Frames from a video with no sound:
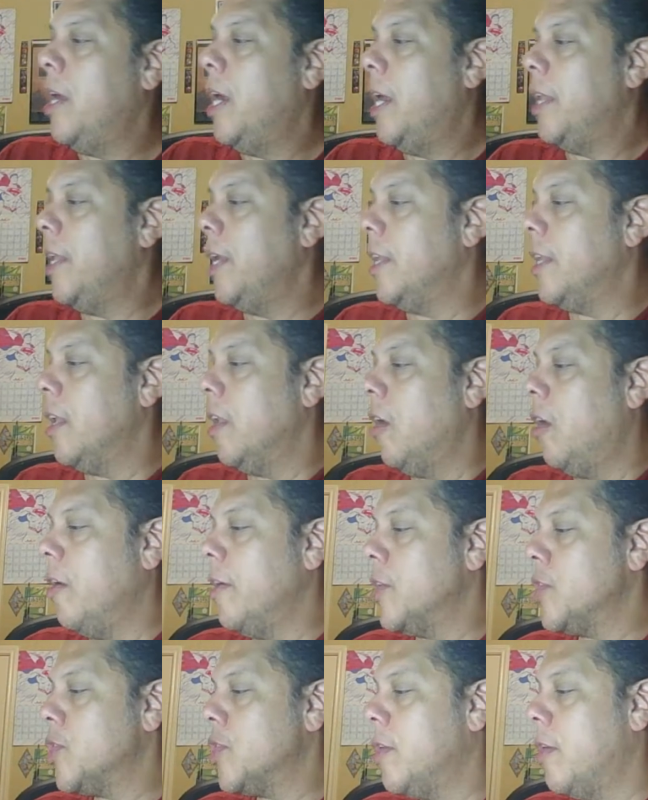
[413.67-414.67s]
I think the
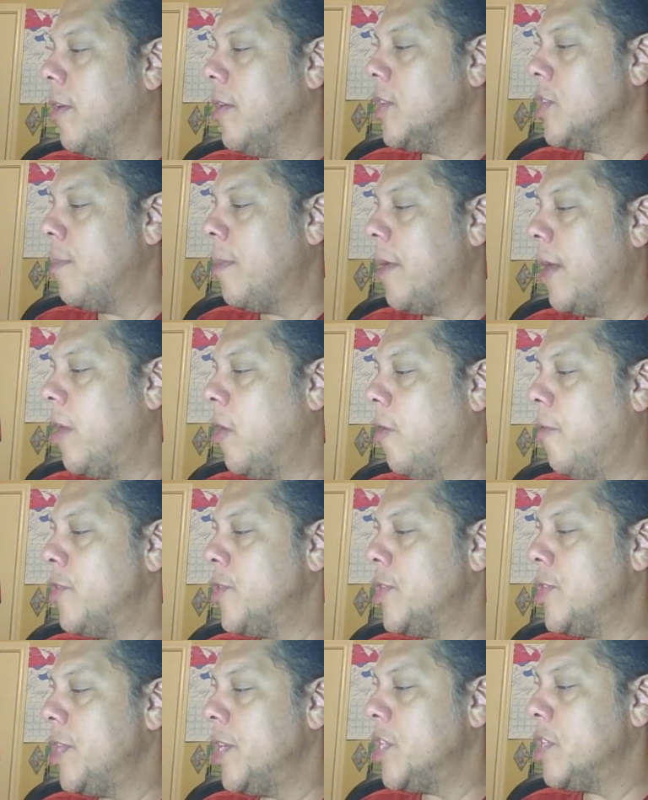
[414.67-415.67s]
longest song is about over
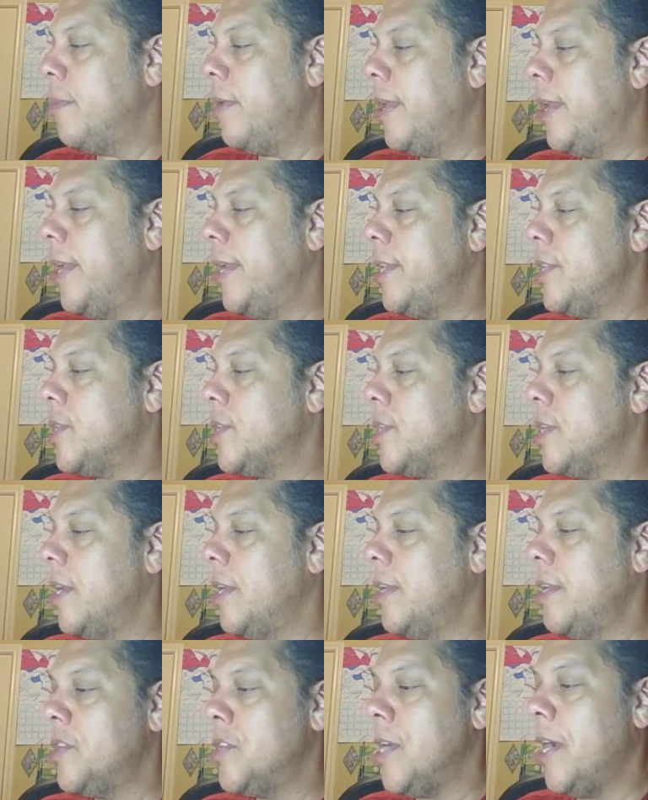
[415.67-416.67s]
6 minutes,
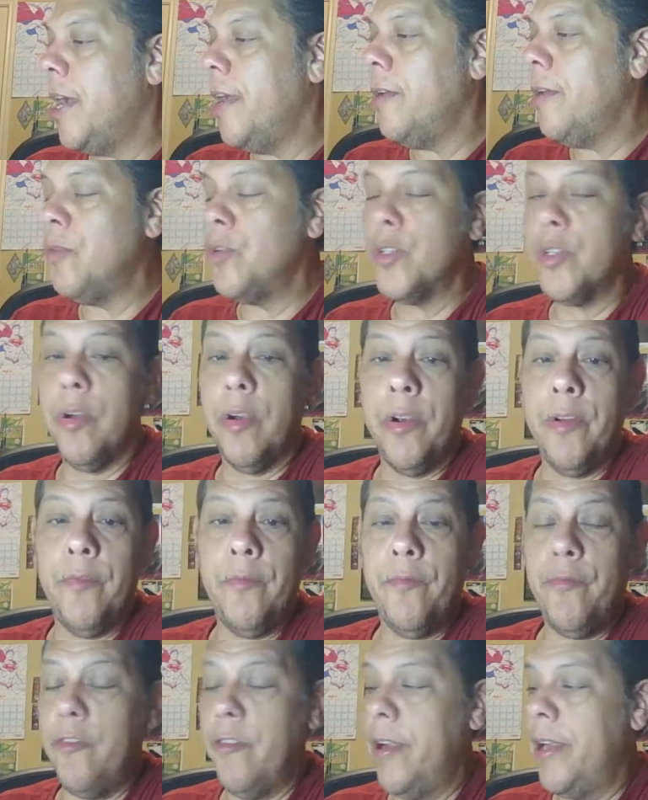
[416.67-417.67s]
and the titles are
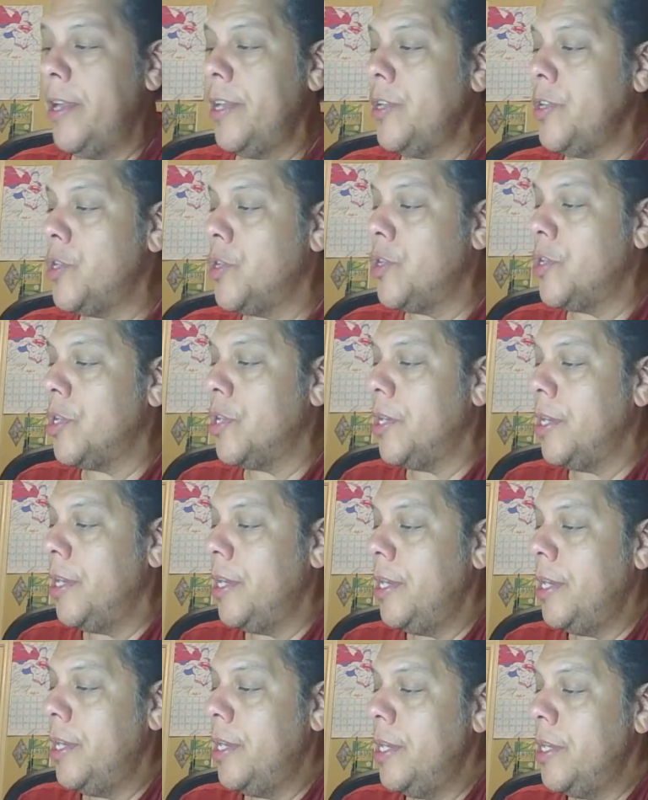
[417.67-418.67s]
in French,
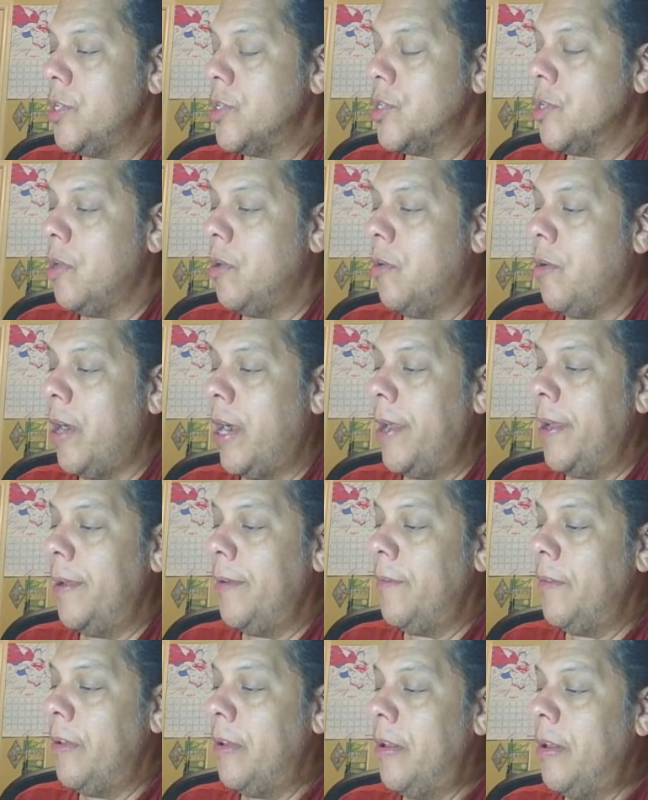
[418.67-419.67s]
so
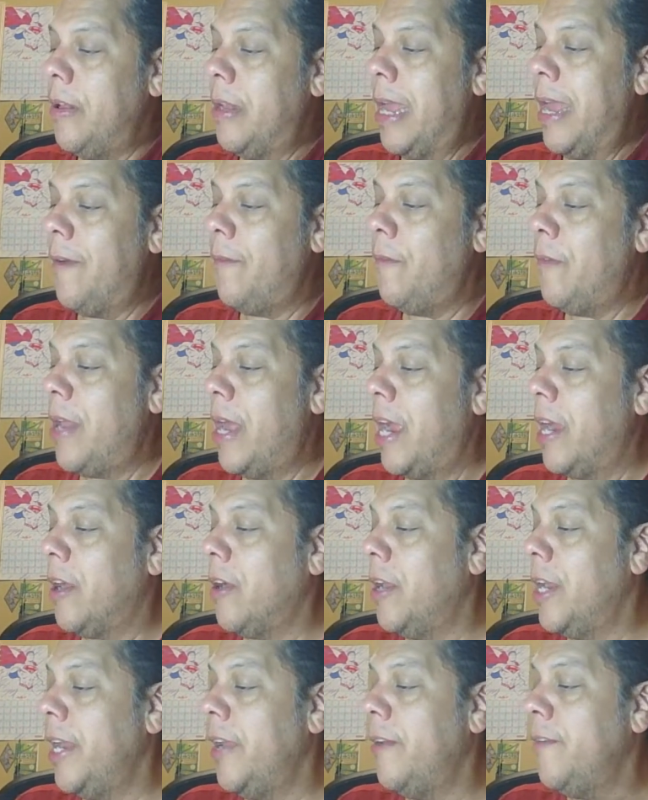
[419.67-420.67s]
I am not
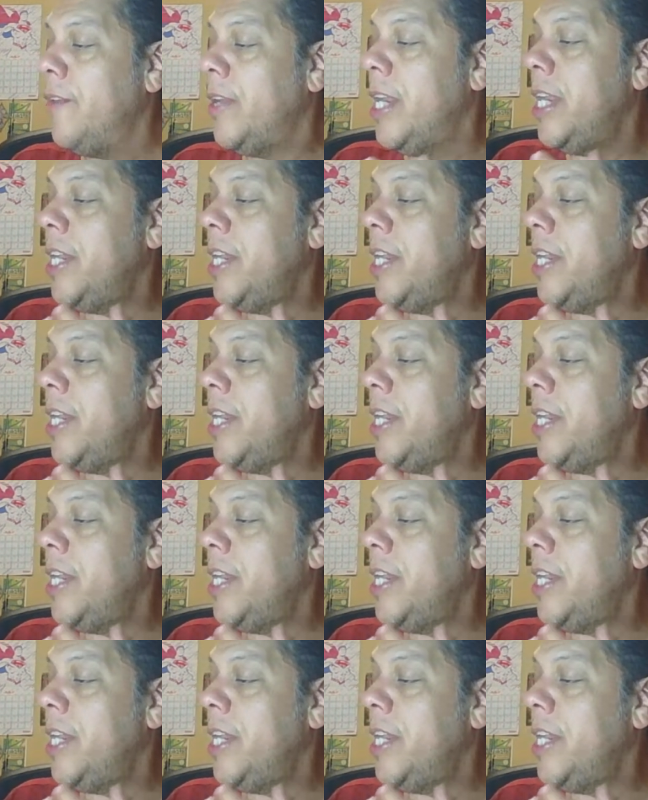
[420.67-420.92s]
going to even